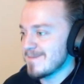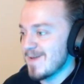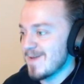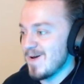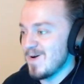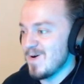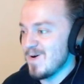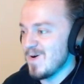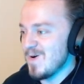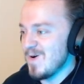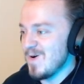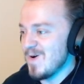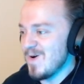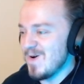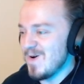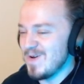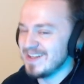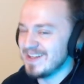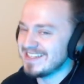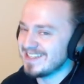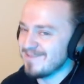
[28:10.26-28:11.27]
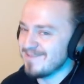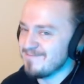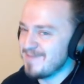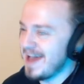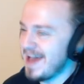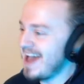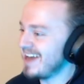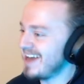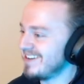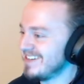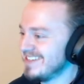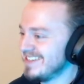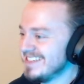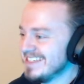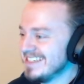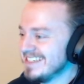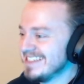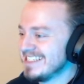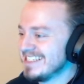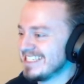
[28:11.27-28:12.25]
Woohoo! This is a battle.
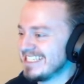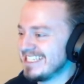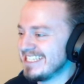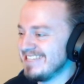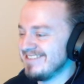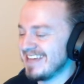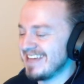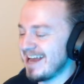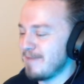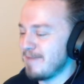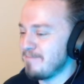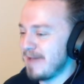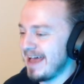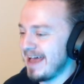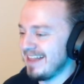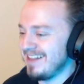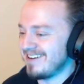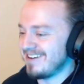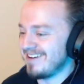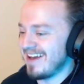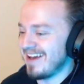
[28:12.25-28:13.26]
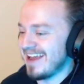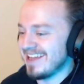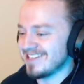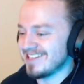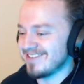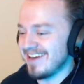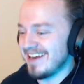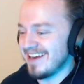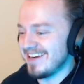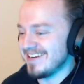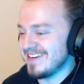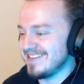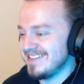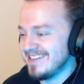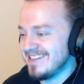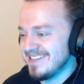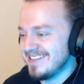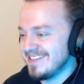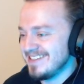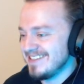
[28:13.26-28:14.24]
We got a battle on our hands right here.
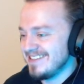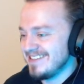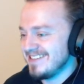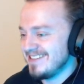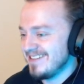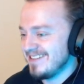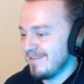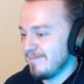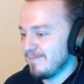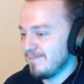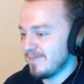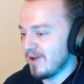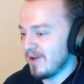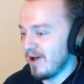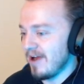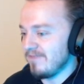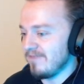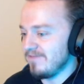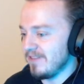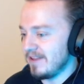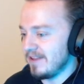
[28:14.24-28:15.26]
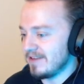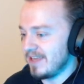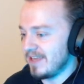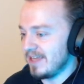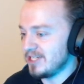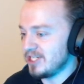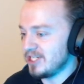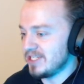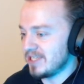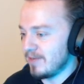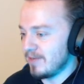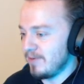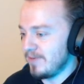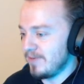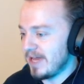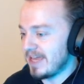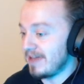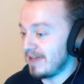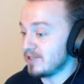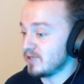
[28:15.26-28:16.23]
All right, Kenshin's coming
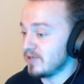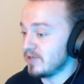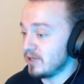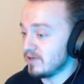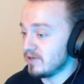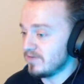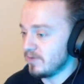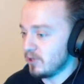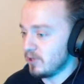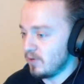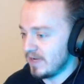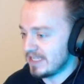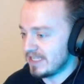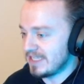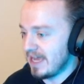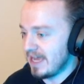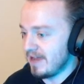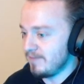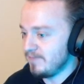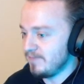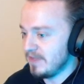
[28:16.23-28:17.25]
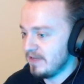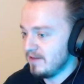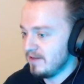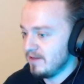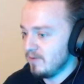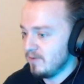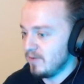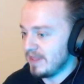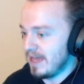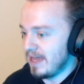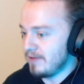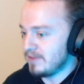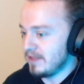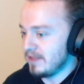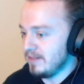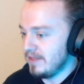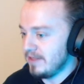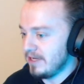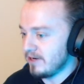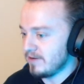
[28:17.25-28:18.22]
back out, so he goes for a quick attack. Without
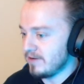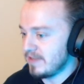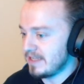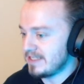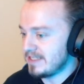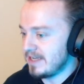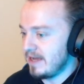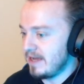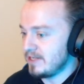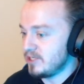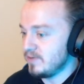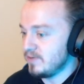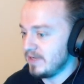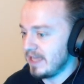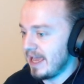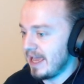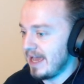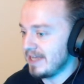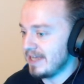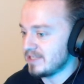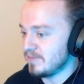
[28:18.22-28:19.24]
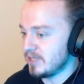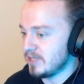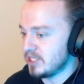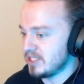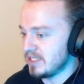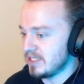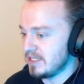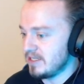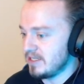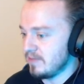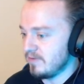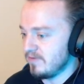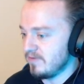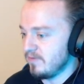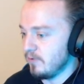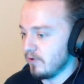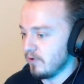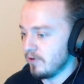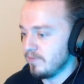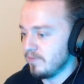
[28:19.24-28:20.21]
the Leer, that's not doing as much as it did
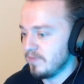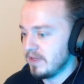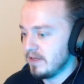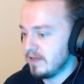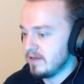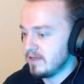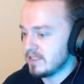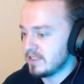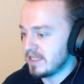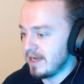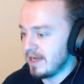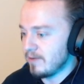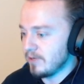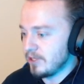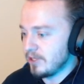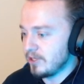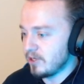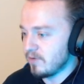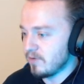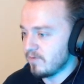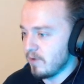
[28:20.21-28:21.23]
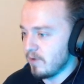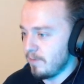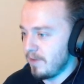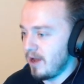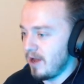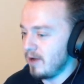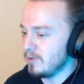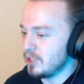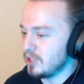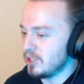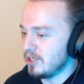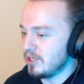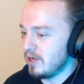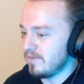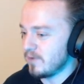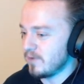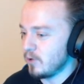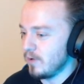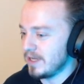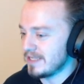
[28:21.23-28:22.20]
before. So now we're going to go for a... Oh, we should have
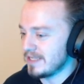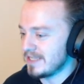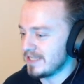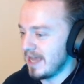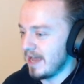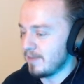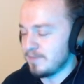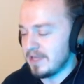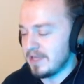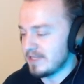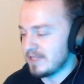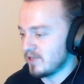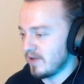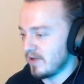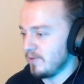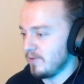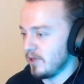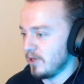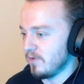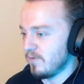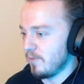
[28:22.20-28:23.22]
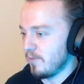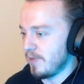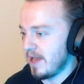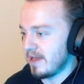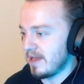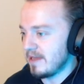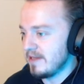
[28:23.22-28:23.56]
gone for quick attack, but that's okay. We go for Peck.